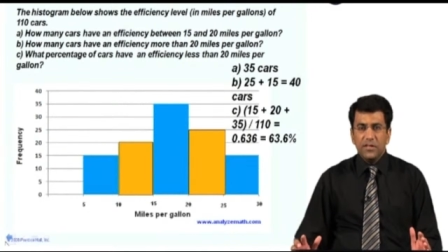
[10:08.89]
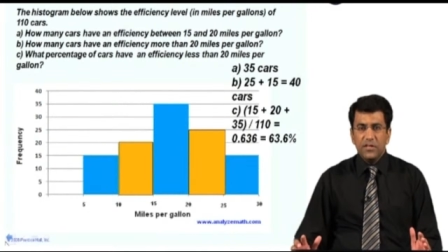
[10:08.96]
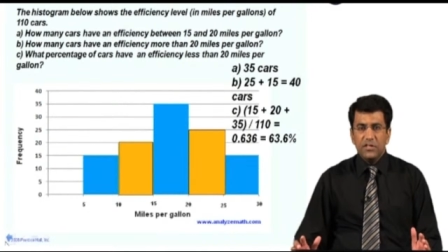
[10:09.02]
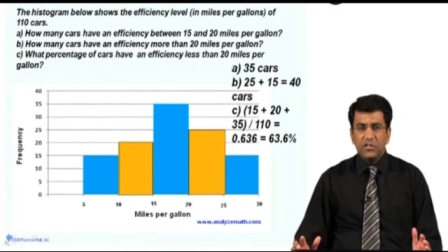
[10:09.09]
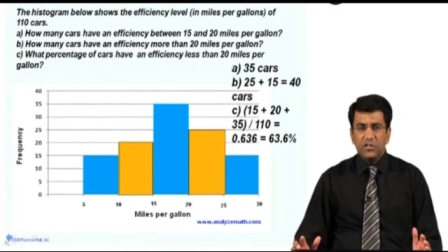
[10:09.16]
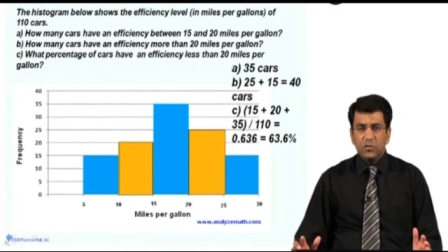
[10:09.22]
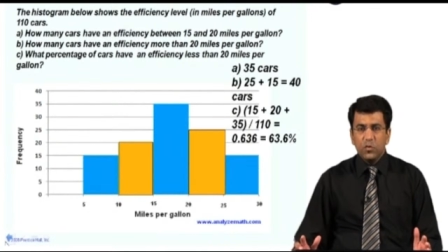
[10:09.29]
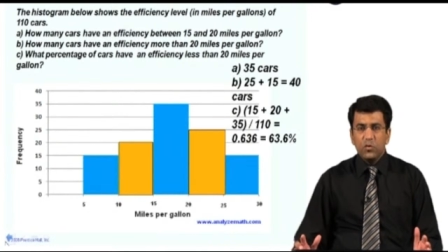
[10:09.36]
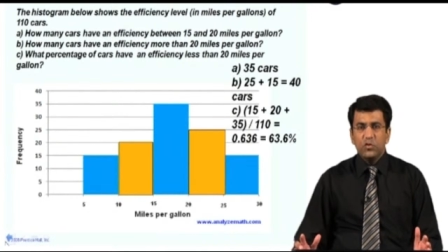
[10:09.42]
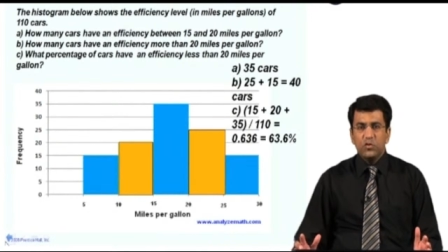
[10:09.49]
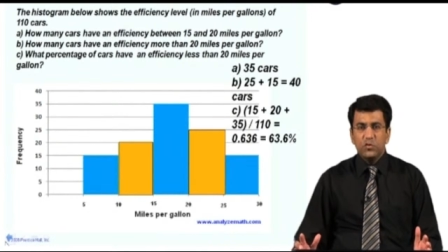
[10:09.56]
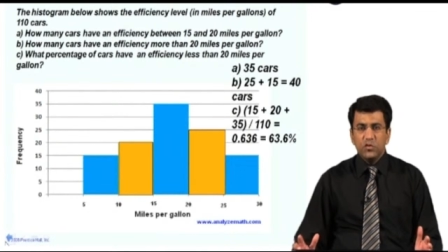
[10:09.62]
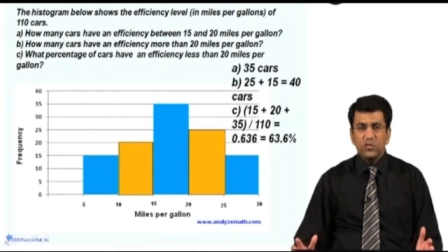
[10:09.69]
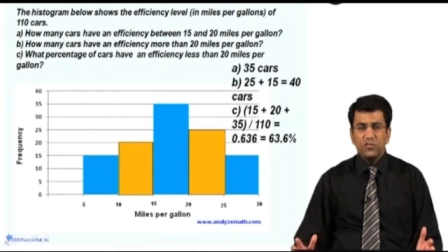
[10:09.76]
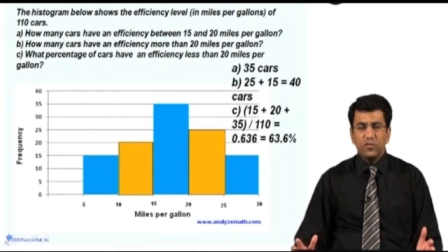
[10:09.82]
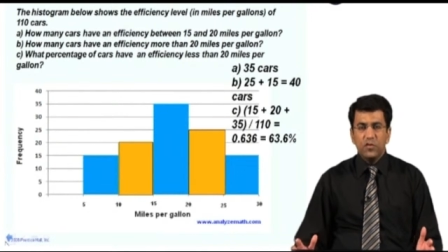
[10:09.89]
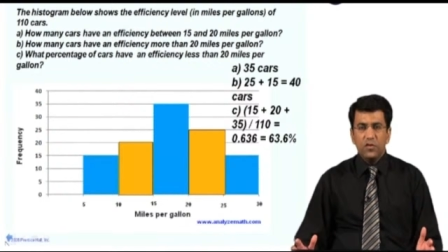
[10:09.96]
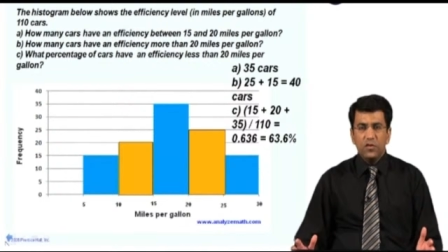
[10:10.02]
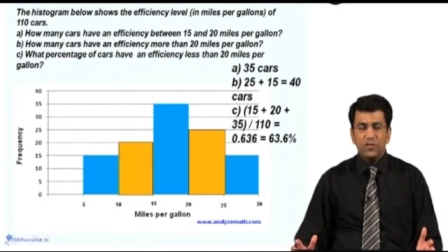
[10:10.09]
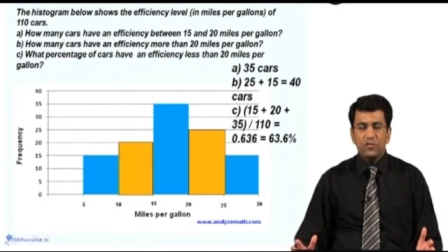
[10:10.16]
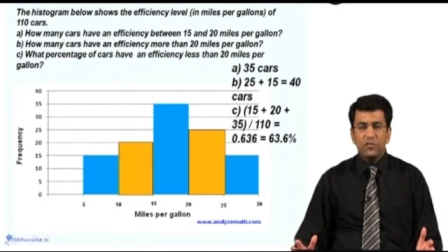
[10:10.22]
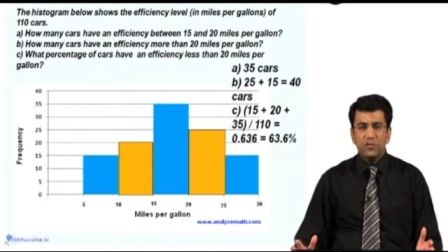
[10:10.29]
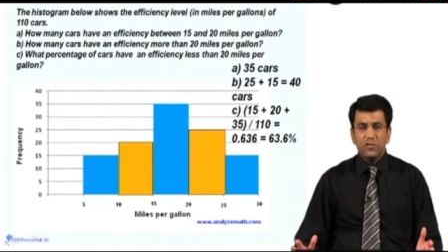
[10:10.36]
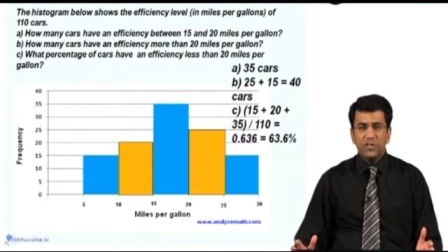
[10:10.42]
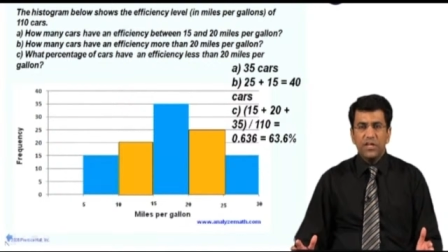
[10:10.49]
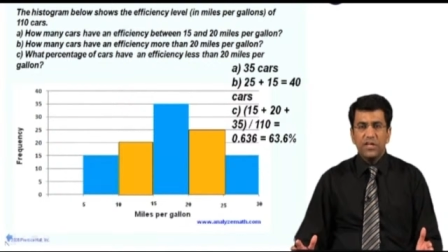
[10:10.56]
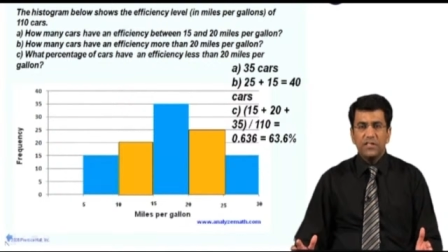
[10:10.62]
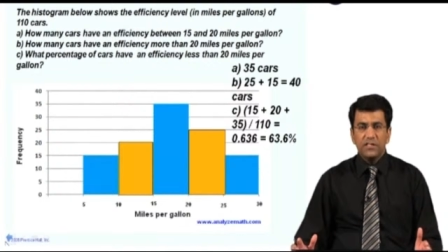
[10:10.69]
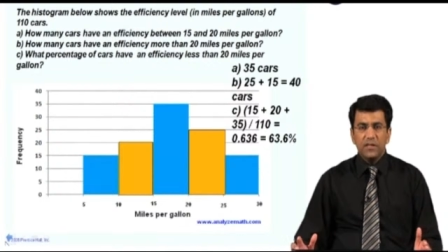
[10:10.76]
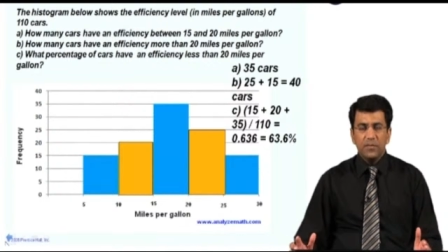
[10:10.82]
is so useful to
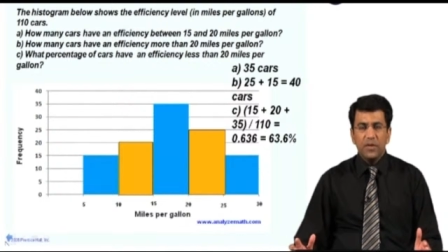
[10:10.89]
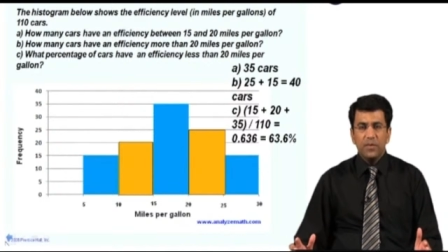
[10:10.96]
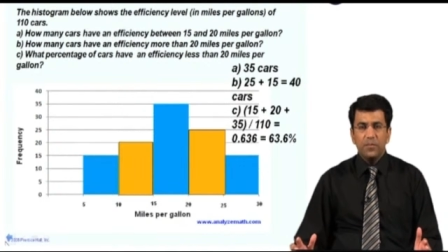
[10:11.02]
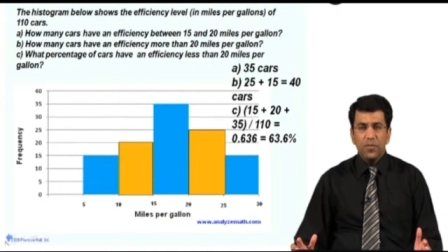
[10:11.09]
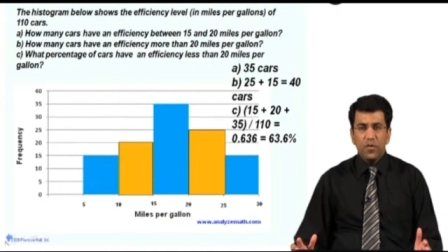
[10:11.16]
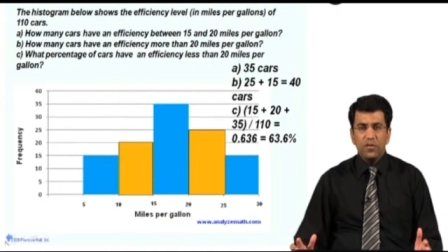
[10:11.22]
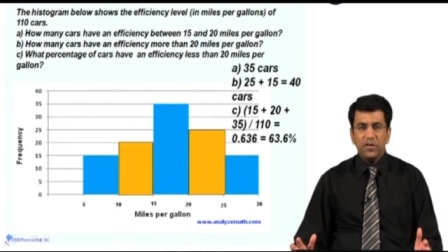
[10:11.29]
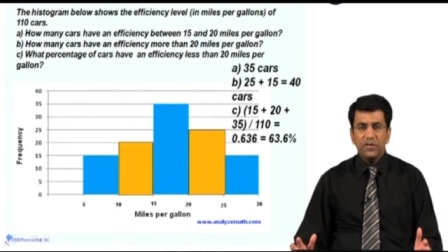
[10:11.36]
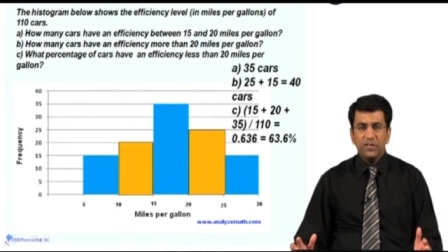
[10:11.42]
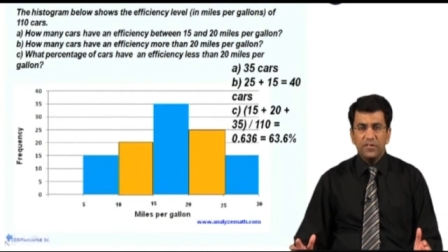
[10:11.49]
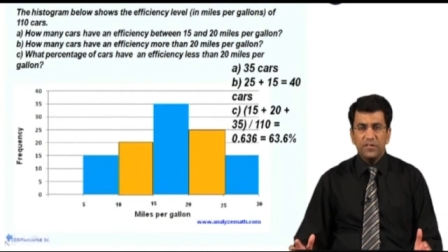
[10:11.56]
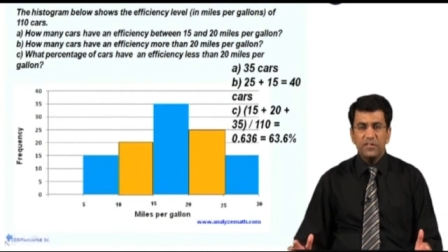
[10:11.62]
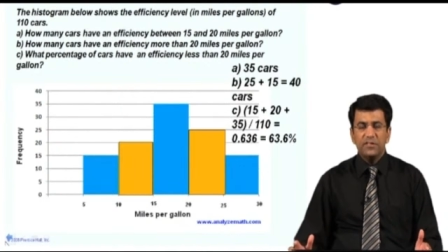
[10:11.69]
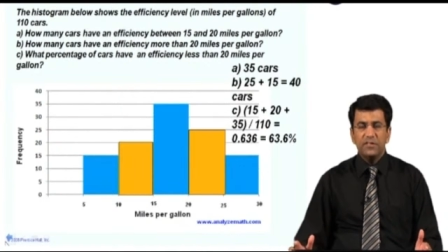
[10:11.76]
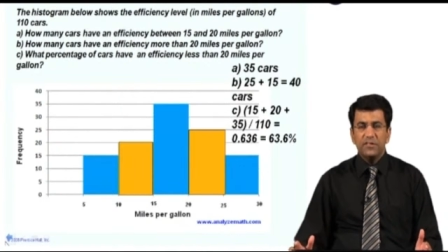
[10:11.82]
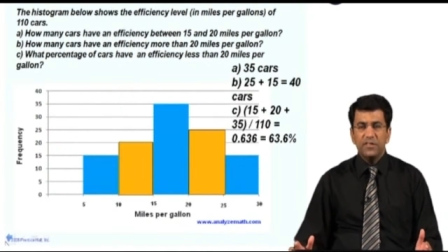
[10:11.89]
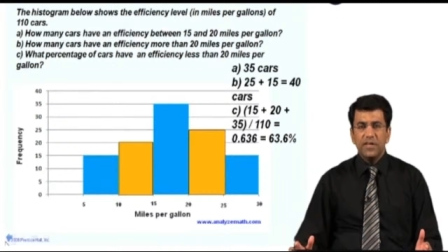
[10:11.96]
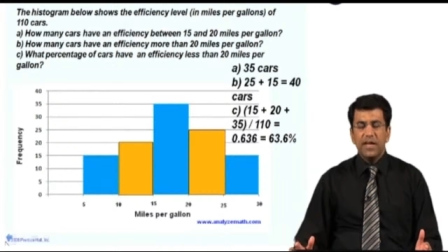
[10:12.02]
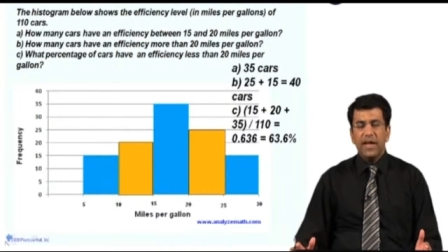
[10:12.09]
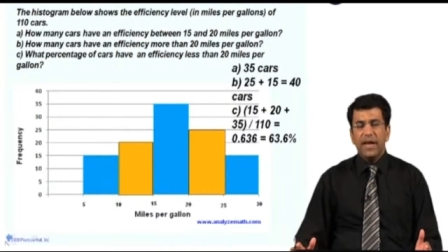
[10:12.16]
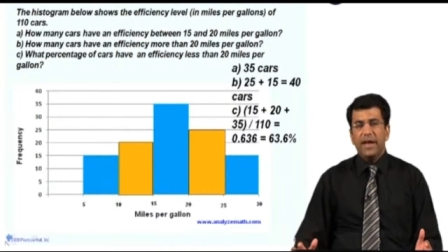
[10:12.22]
take some important decisions,